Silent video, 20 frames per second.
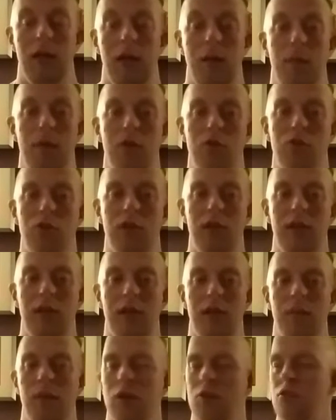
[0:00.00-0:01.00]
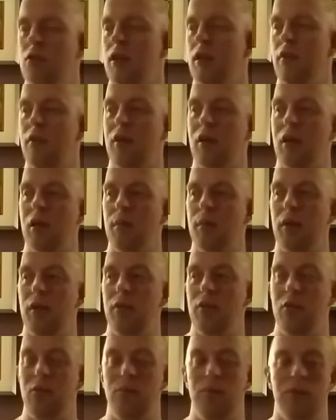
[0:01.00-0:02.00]
I'm gonna try to I'm gonna try to talk
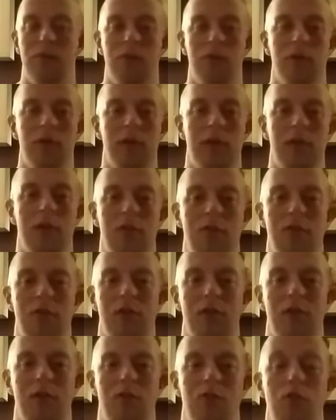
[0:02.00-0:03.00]
about this before it gets uh,